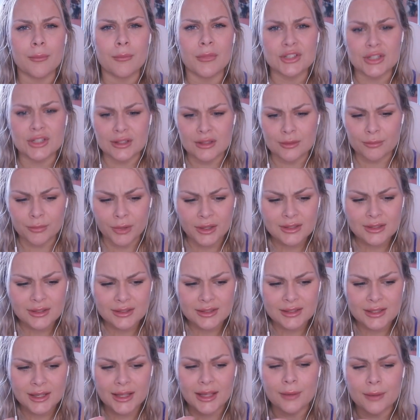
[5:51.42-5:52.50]
Jensen
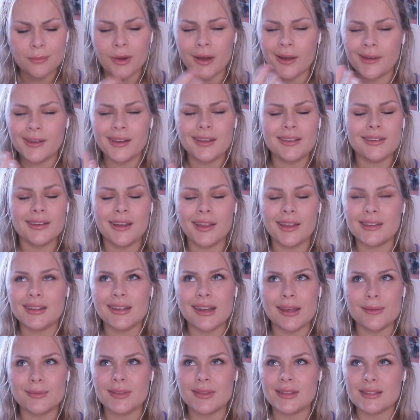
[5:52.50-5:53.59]
Button's team. I need to learn the
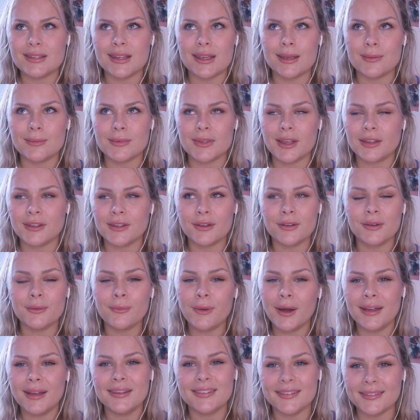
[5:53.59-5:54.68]
names of the teams. I don't know
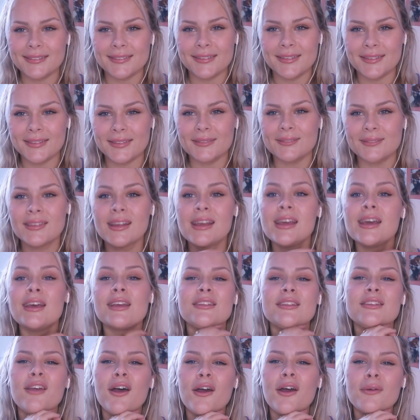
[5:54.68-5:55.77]
why I don't know them.
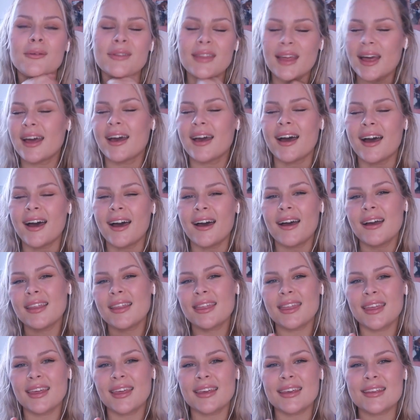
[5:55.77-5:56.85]
So yeah, I
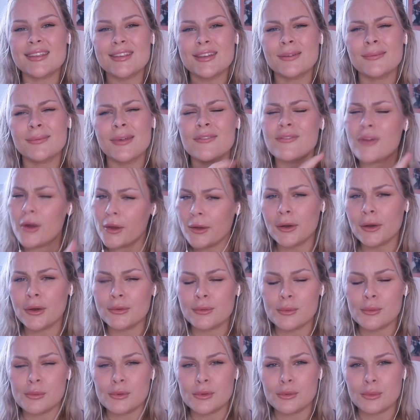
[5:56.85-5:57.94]
think it's going to be a very
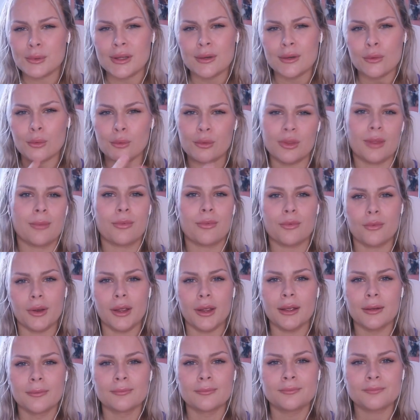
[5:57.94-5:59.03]
close one between all them three.